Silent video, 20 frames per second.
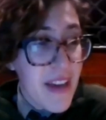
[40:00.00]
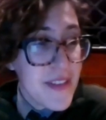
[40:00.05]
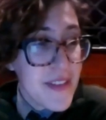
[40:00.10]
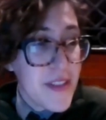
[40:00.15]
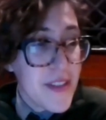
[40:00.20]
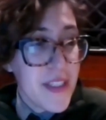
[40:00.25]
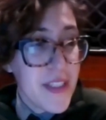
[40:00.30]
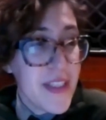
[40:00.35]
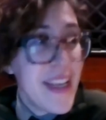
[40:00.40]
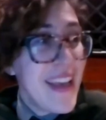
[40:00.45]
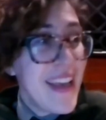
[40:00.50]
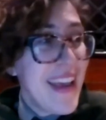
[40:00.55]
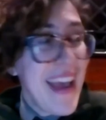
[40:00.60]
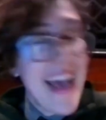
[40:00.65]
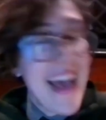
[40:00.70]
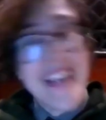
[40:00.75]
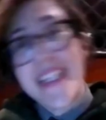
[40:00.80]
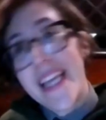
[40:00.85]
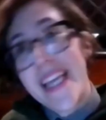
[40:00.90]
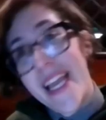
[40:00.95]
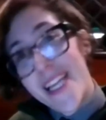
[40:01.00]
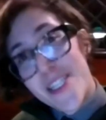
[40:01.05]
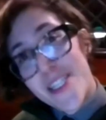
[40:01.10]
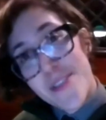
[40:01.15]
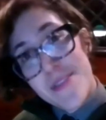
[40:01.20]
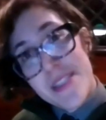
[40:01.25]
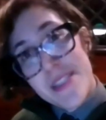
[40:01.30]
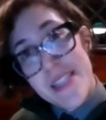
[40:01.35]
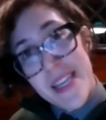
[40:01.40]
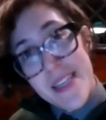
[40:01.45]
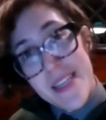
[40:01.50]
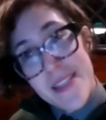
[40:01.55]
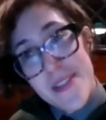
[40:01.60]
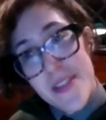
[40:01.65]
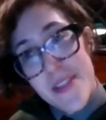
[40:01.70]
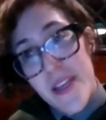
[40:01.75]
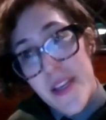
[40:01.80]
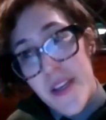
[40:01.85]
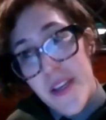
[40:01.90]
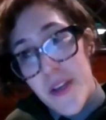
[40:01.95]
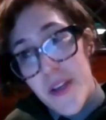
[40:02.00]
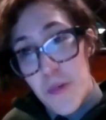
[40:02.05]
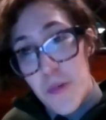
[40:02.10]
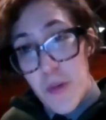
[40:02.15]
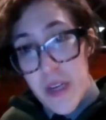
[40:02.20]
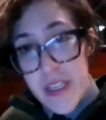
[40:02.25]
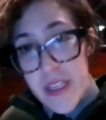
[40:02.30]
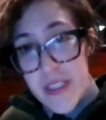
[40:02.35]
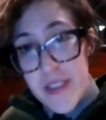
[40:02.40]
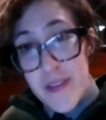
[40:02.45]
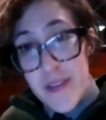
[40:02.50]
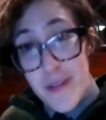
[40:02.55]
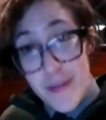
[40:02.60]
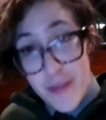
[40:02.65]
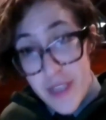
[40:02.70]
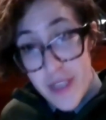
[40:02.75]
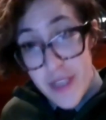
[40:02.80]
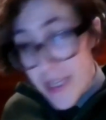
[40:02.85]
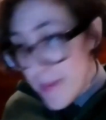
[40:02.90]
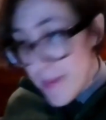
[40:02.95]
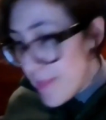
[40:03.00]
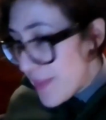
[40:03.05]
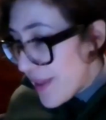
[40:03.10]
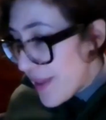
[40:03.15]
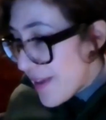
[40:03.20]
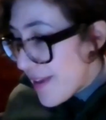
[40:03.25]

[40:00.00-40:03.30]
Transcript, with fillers: Vassall, at the age of six, was free.